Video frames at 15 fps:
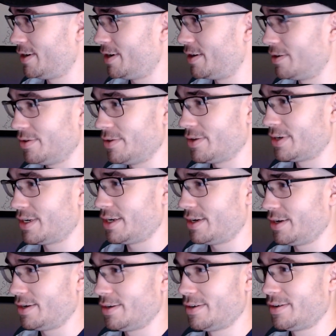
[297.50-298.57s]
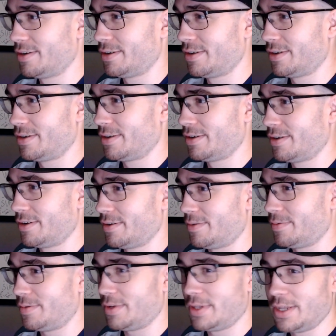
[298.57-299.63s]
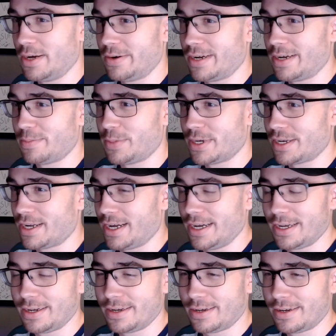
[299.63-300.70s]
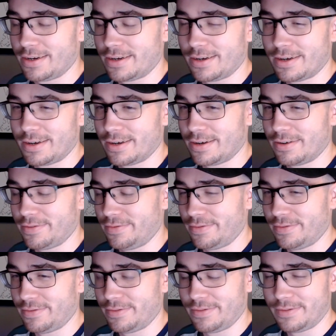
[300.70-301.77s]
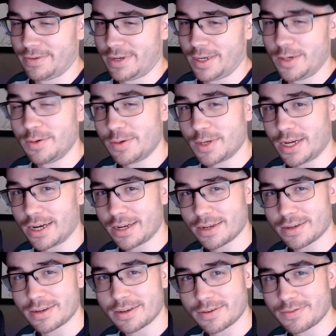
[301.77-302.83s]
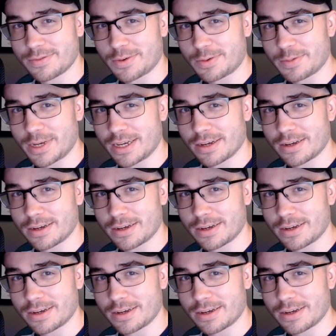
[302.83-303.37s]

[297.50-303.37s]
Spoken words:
under the sun will load up in like 2 seconds for me.